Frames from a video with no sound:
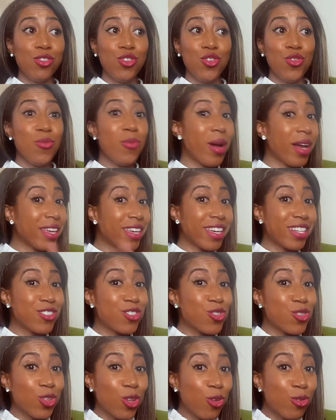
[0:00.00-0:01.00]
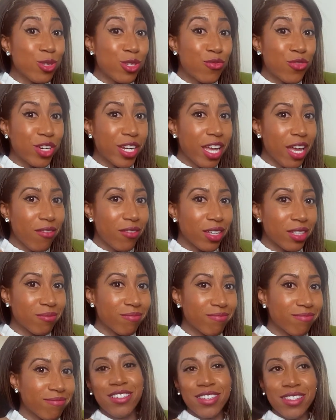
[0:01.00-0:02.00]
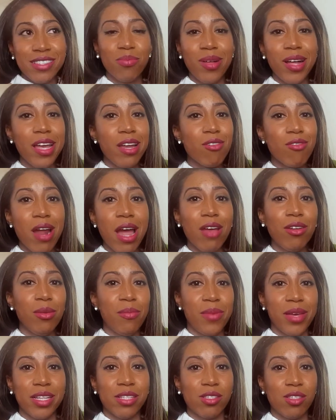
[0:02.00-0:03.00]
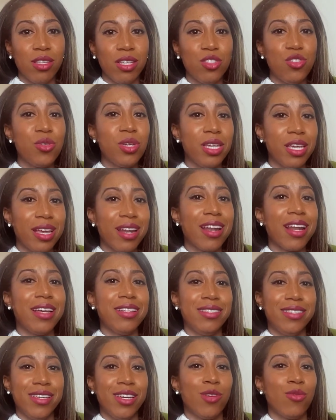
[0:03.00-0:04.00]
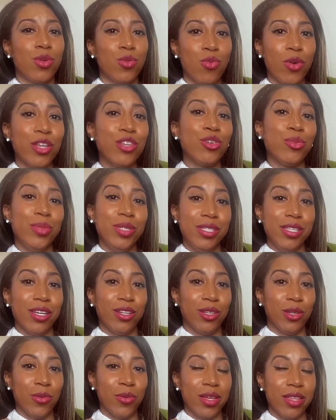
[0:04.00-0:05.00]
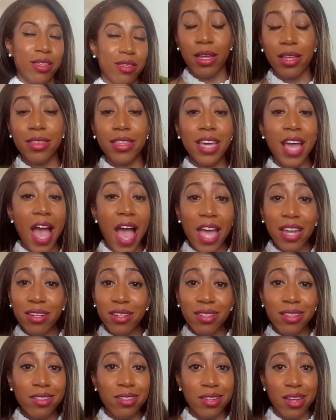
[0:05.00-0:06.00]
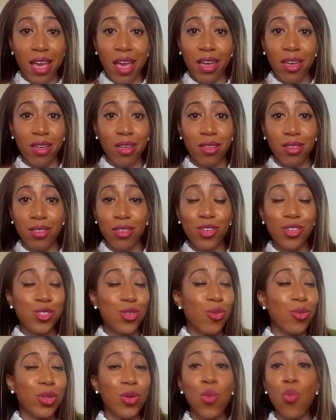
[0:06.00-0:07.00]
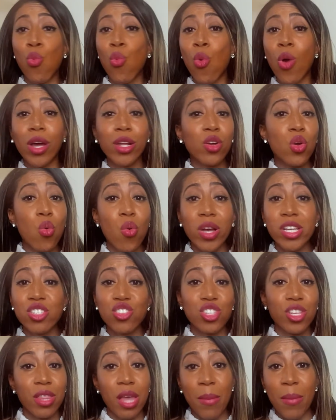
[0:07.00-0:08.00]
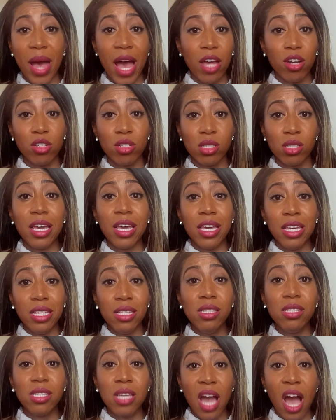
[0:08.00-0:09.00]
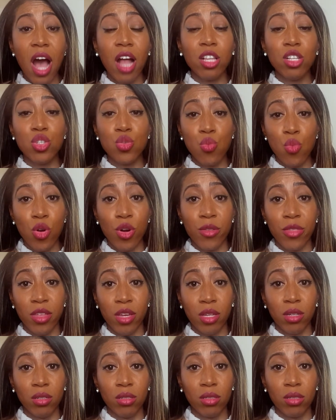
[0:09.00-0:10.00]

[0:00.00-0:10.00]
you might get your loans forgiven. Just play around a bit so that you can get an idea with what you'll be dealing with. At the end of the day, there's only one question that matters. Is college worth it